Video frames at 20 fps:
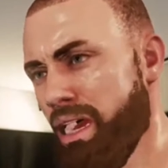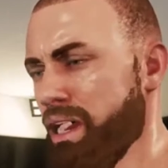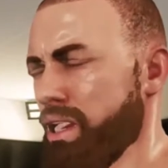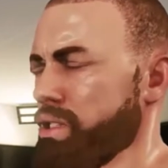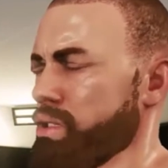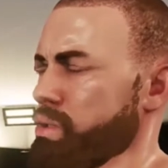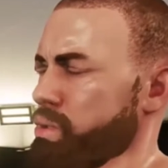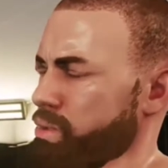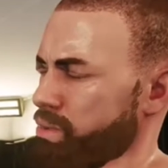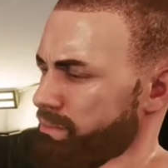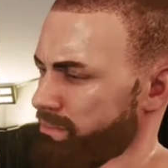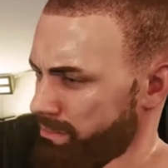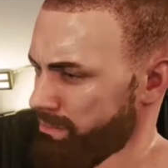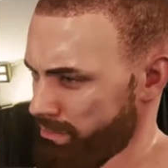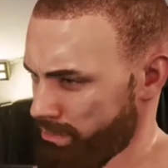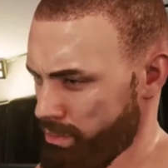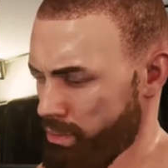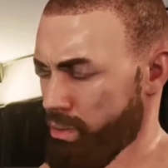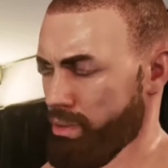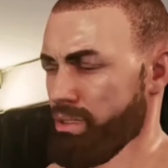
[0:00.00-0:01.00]
Alright guys,
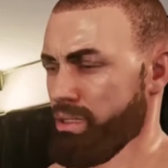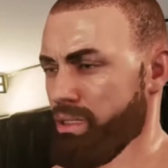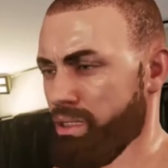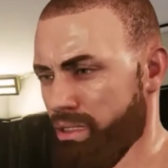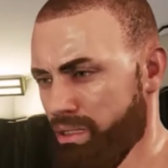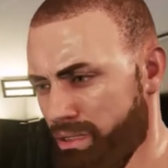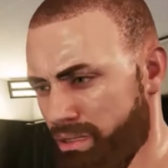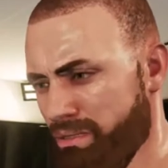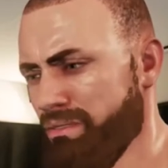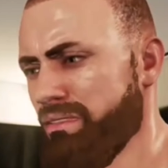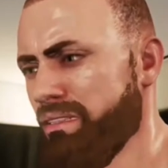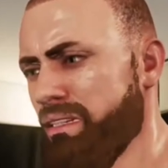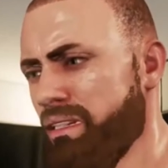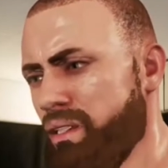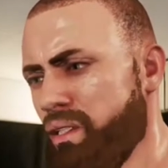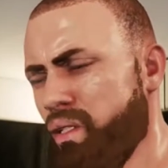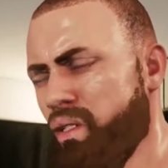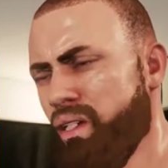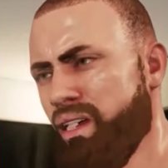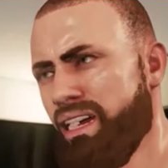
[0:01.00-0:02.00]
as you can see, it
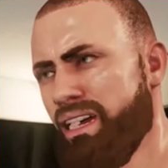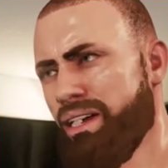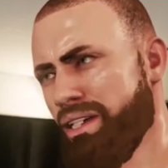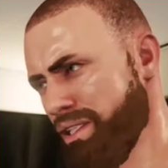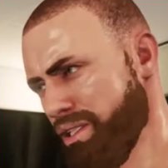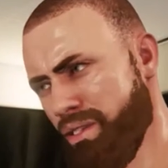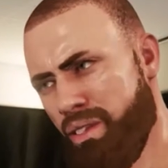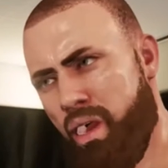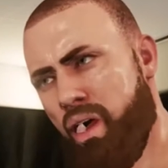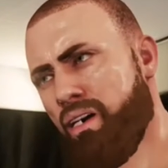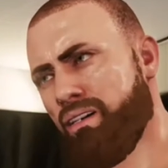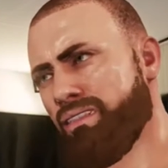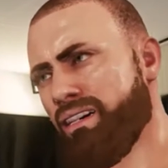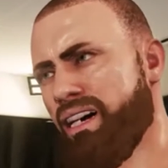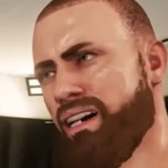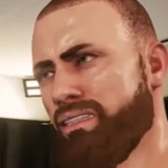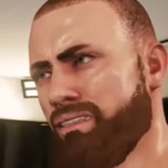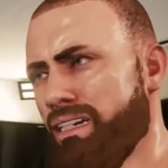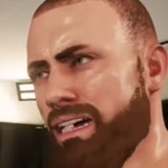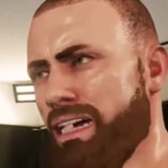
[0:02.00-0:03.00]
says, I'm going after
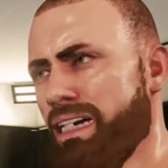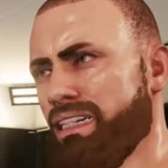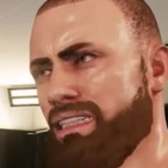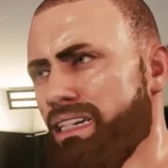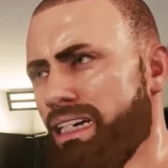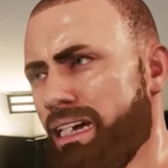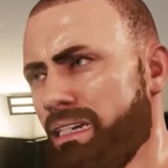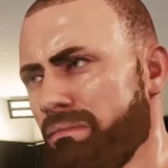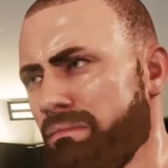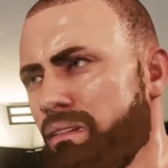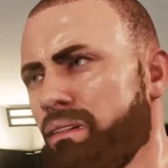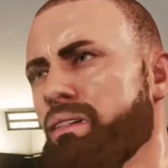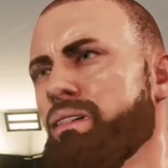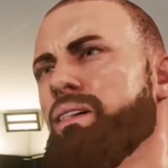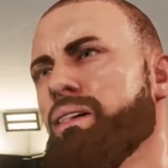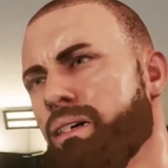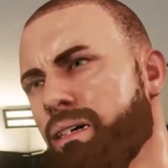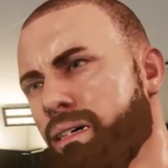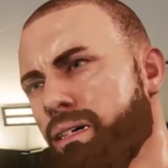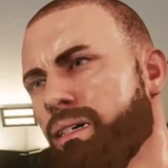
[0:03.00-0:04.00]
that US title,
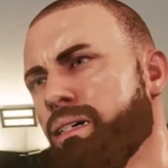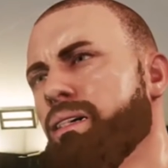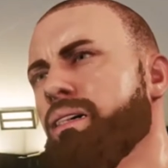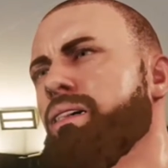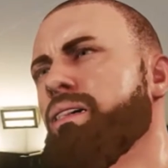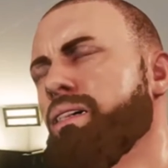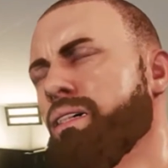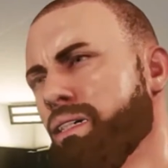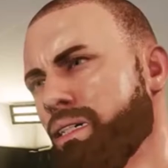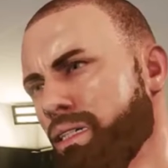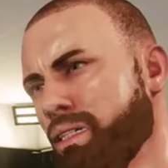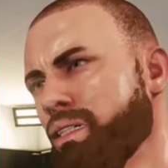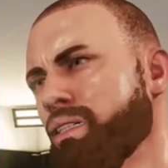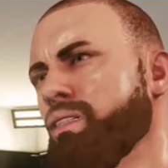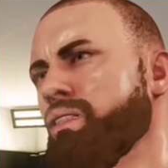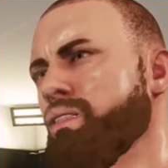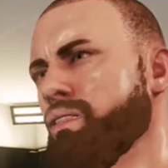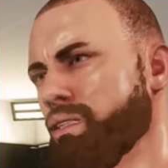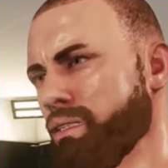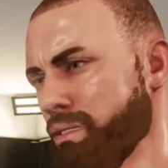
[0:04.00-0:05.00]
have a warm
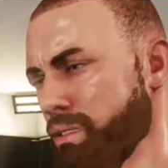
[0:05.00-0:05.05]
mic